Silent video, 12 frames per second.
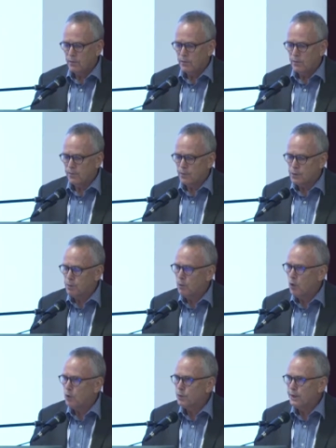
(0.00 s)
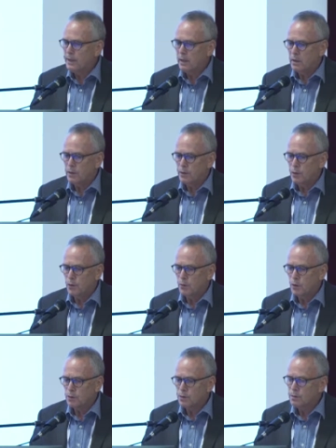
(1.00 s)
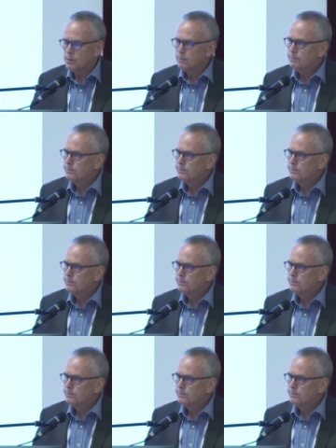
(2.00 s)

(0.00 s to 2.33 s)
for small renal tumors.